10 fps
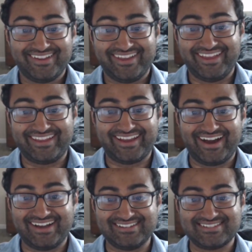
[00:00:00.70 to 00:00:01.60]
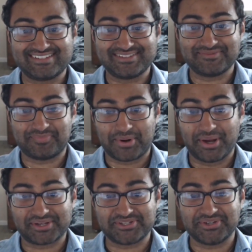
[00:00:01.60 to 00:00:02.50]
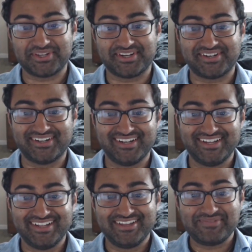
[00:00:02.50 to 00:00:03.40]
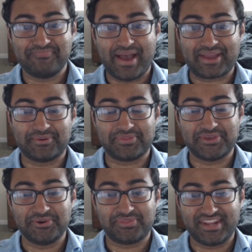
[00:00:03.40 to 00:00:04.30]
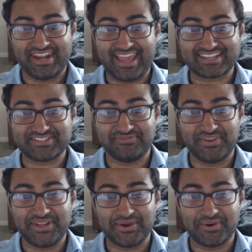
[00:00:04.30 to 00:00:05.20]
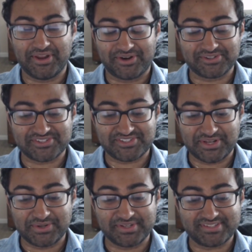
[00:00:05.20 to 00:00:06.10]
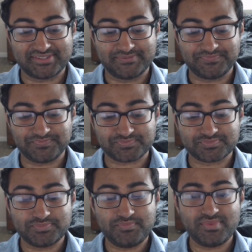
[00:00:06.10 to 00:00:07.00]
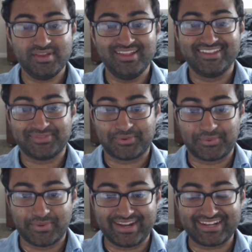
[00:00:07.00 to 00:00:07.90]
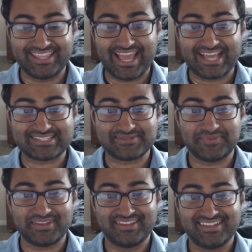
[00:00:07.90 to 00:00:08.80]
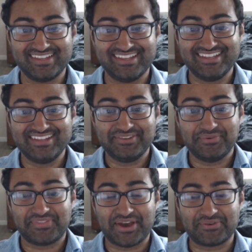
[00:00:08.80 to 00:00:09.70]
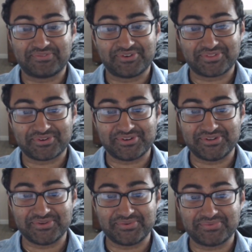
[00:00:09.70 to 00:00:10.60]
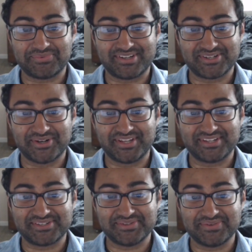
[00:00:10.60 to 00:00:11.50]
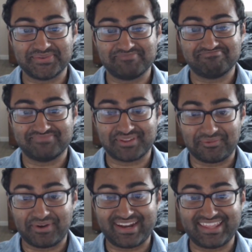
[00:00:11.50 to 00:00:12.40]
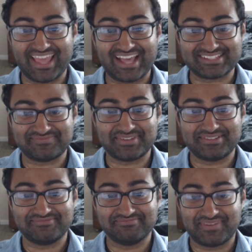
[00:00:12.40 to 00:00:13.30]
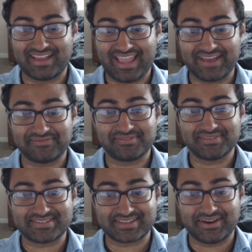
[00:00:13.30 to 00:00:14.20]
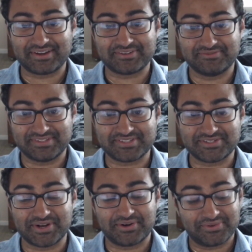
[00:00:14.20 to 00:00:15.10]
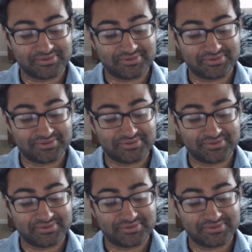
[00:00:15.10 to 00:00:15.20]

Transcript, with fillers: Hey guys, Brockshield here, back with you with the next video in our series, The Great Gatsby. Without further ado, returning to The Great Gatsby by F. Scott Fitzgerald.